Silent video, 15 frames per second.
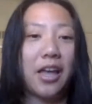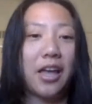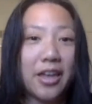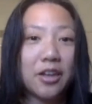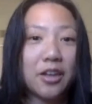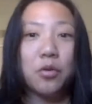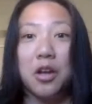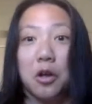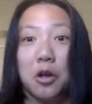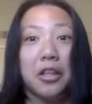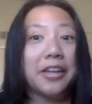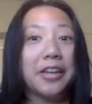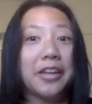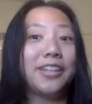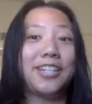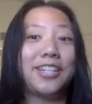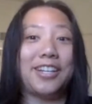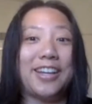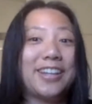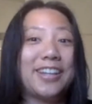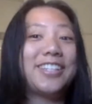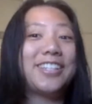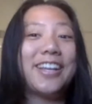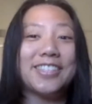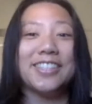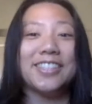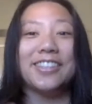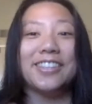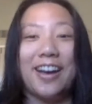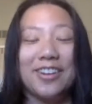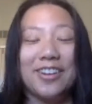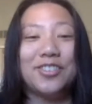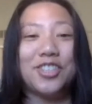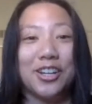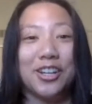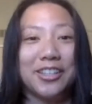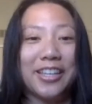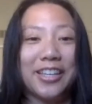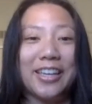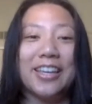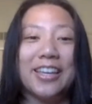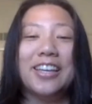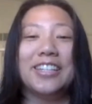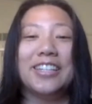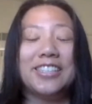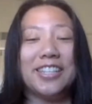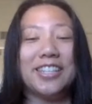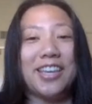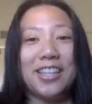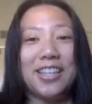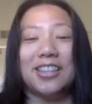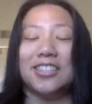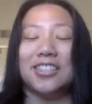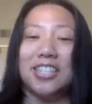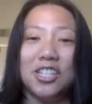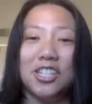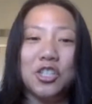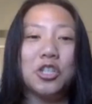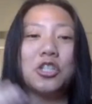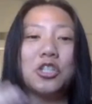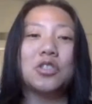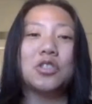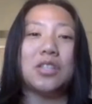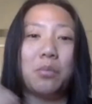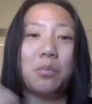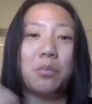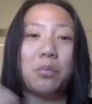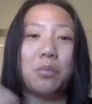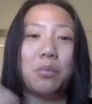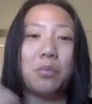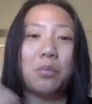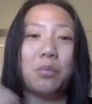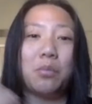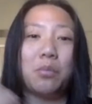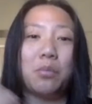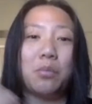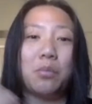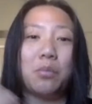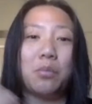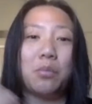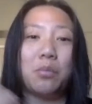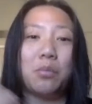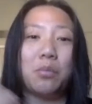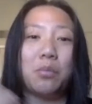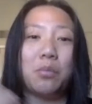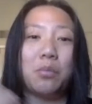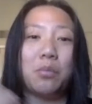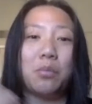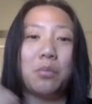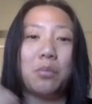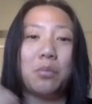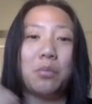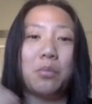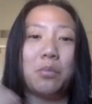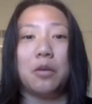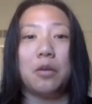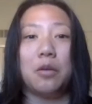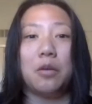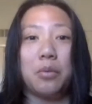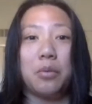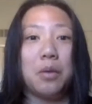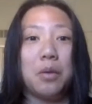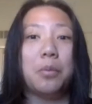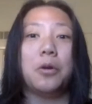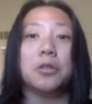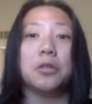because I agree, like it takes a lot of juggling to get teachers and to get people to,